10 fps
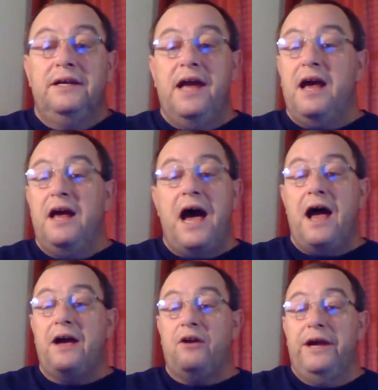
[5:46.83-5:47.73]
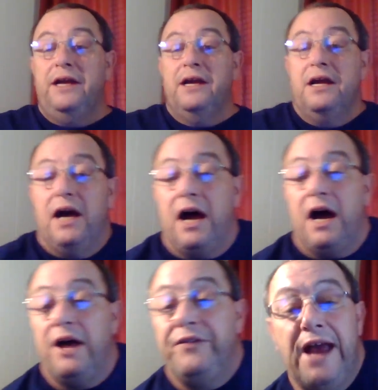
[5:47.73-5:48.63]
Yeah, I agree.
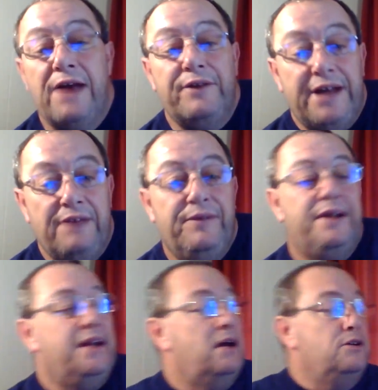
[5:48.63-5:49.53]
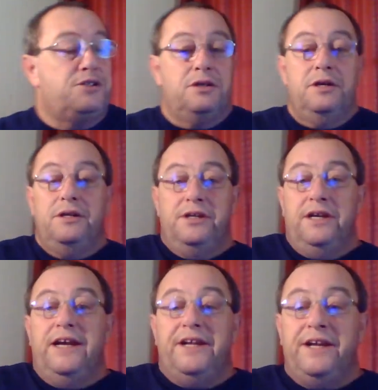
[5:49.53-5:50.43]
The everyday videos,
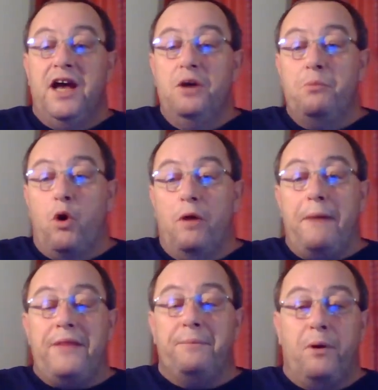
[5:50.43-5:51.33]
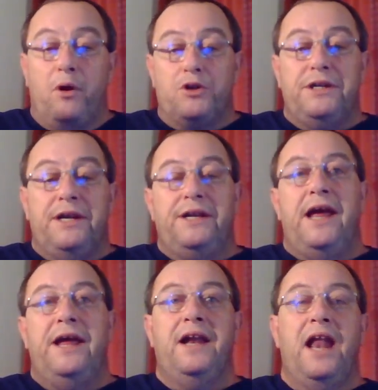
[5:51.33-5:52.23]
you get to know more about the person
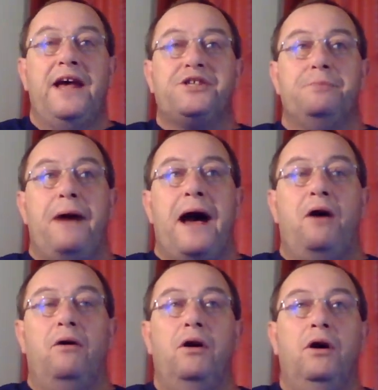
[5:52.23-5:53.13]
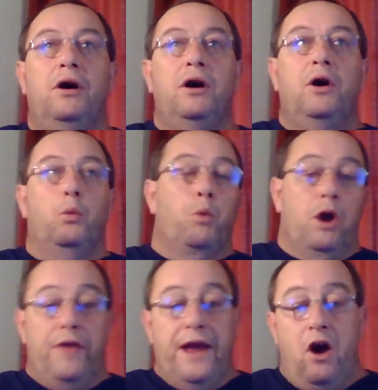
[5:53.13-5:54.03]
and less about
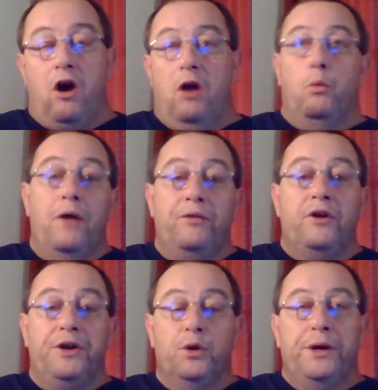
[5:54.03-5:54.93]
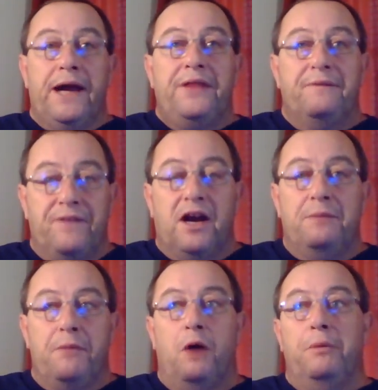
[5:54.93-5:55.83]
where they are and what they're doing at the
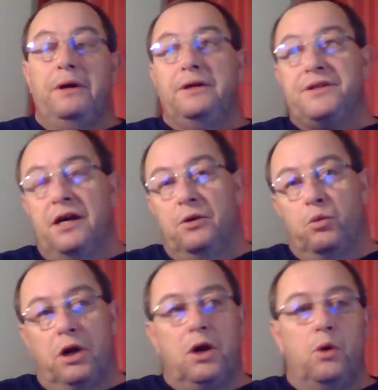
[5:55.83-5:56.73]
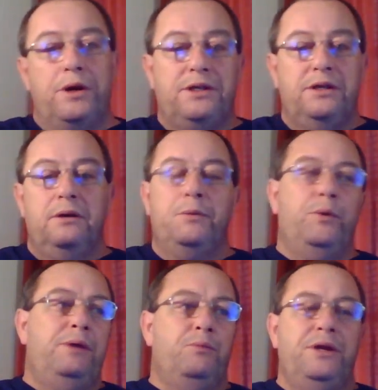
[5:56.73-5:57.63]
very moment. So we're going to, I
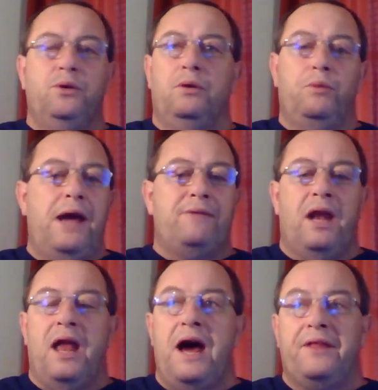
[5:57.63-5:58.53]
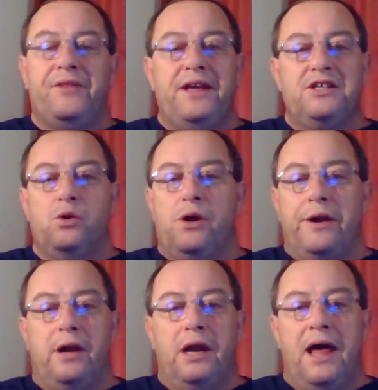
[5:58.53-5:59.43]
mean, we do it. We have a lot of things going
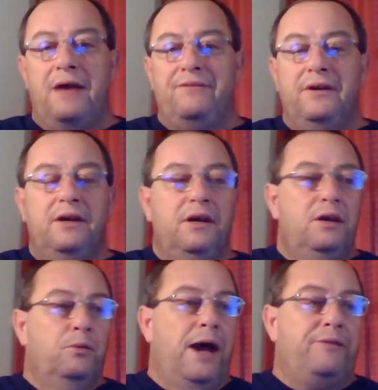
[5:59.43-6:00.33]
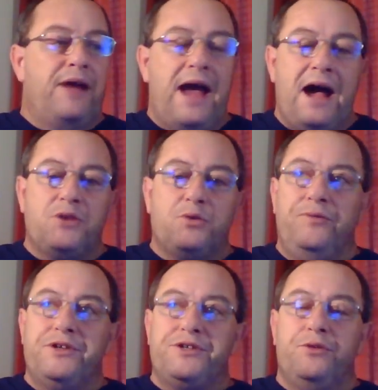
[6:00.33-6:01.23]
on in our life. We have the house we're
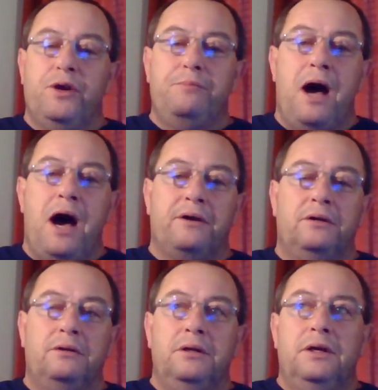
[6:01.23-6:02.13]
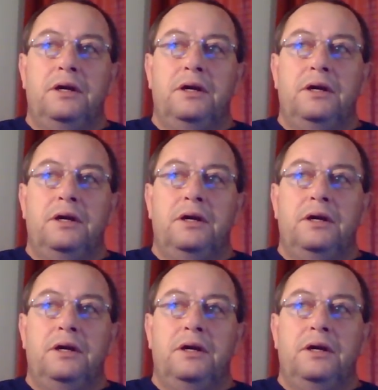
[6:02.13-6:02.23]
fixing to remodel.